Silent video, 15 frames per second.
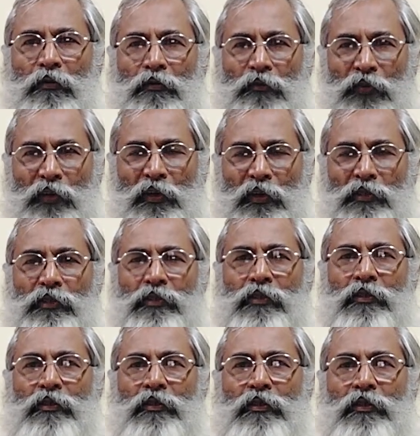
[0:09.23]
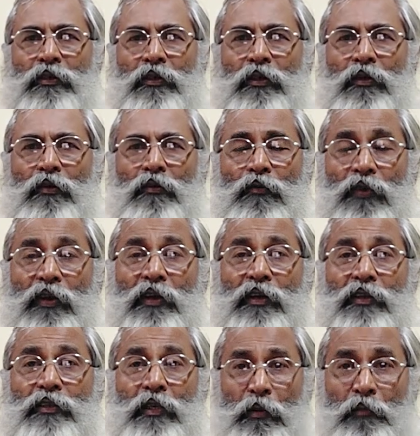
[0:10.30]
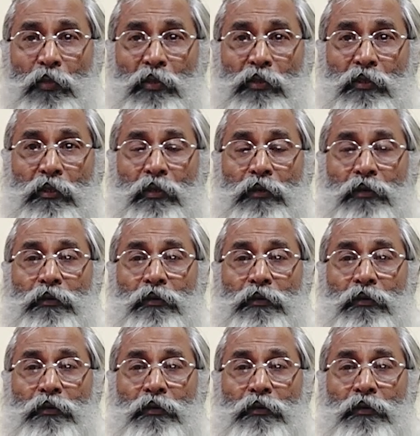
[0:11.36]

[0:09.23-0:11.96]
Venus when it is combust.